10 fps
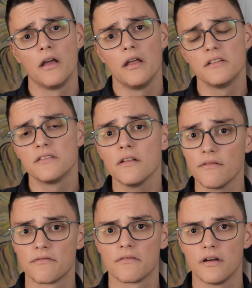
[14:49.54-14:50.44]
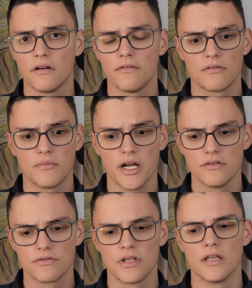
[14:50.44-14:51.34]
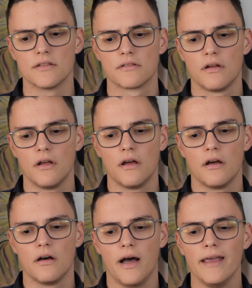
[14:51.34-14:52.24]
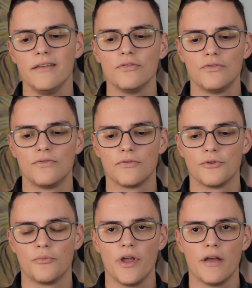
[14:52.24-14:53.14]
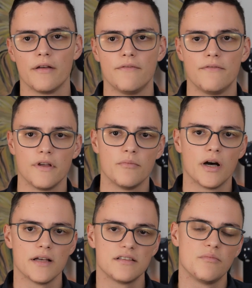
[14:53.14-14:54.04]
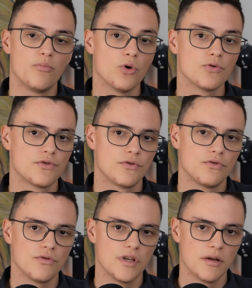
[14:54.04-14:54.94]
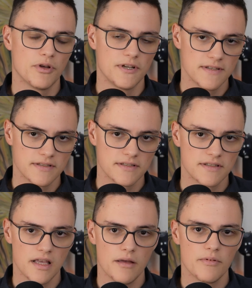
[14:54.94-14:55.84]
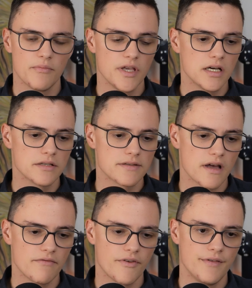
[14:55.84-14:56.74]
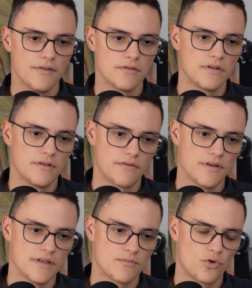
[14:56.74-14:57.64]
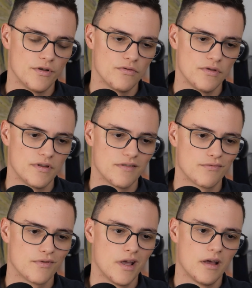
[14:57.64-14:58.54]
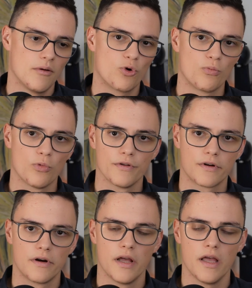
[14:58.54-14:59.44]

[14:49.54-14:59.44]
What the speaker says: and it's enough for my use case. I use Photopea and Figma as opposed to Gimp and Inkscape because I find the user interface more intuitive, more modern,